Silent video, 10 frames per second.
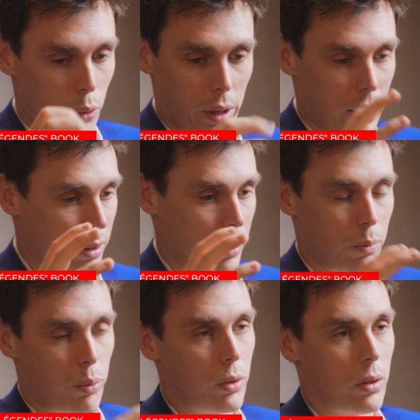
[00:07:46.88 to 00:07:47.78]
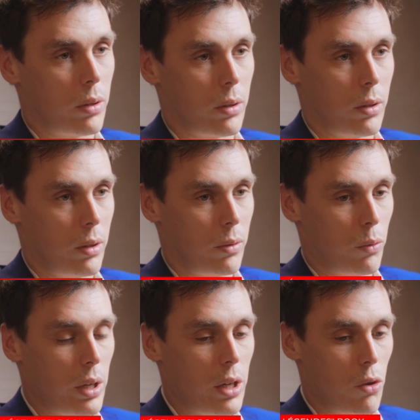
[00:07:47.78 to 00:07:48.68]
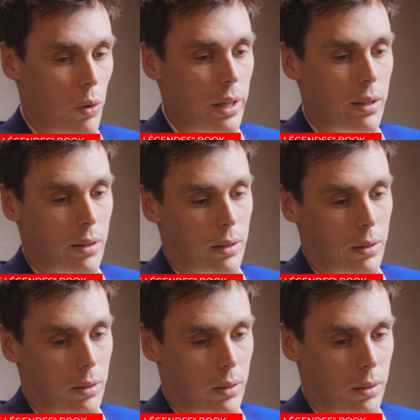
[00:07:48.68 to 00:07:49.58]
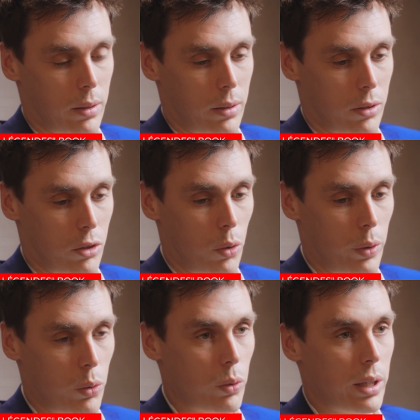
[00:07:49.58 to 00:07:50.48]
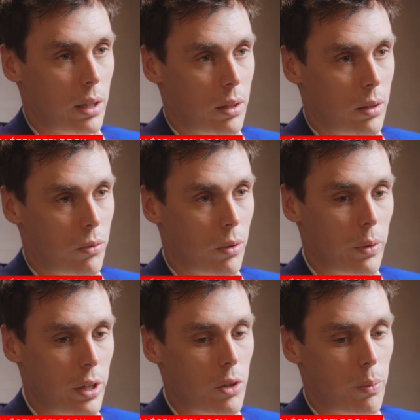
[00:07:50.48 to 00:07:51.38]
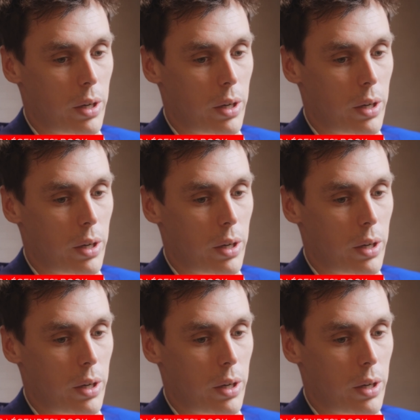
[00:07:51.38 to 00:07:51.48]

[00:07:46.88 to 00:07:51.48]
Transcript: together, put a really great story to tell from each